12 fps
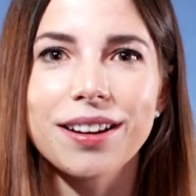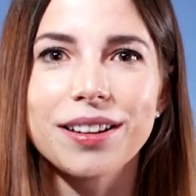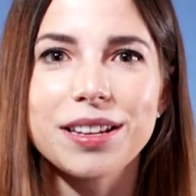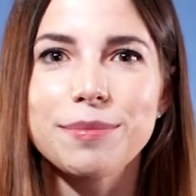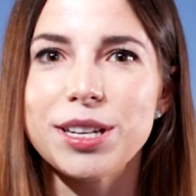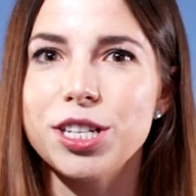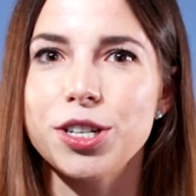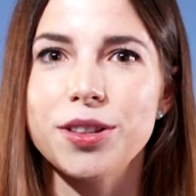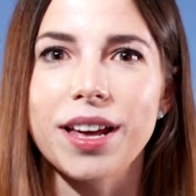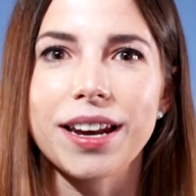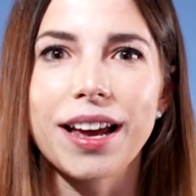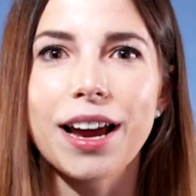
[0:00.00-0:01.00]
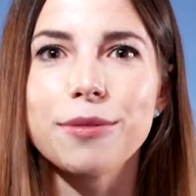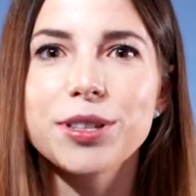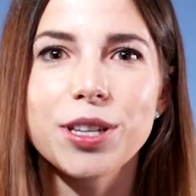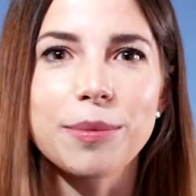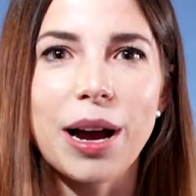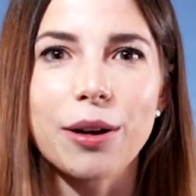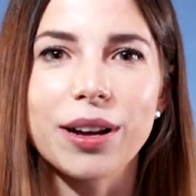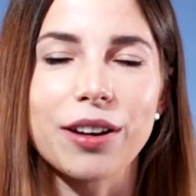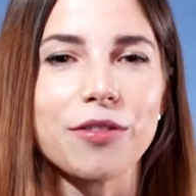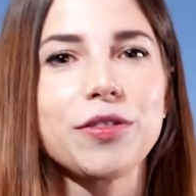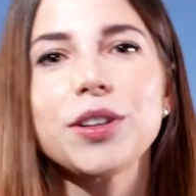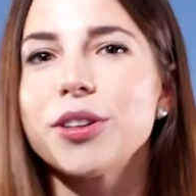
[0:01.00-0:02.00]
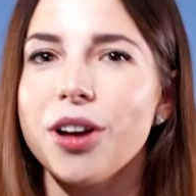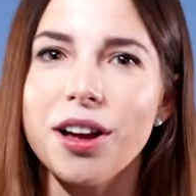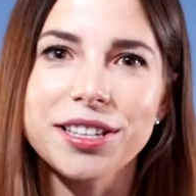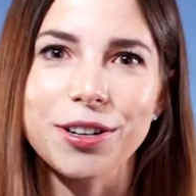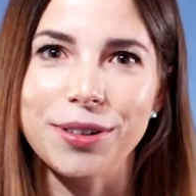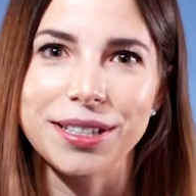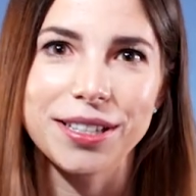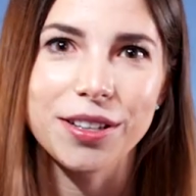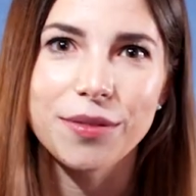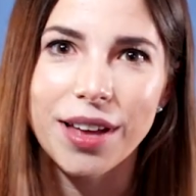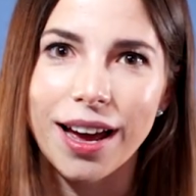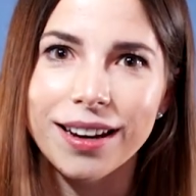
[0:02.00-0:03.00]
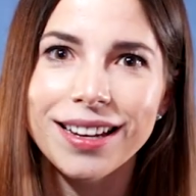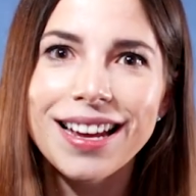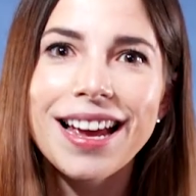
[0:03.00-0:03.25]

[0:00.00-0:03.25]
uh, they made sure that I would somehow kind of feel the consequences of that.